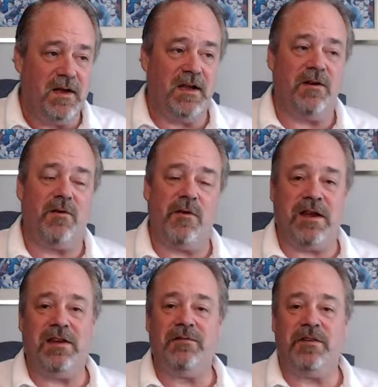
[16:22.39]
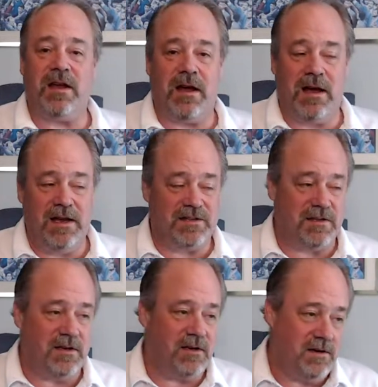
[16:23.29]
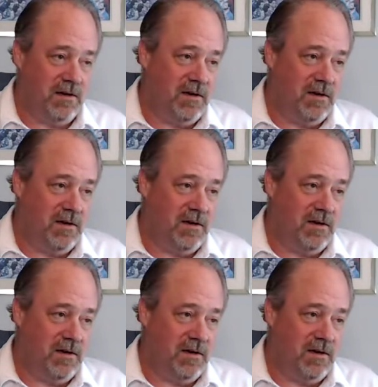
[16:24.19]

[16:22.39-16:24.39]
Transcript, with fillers: in Reykjavik, Iceland.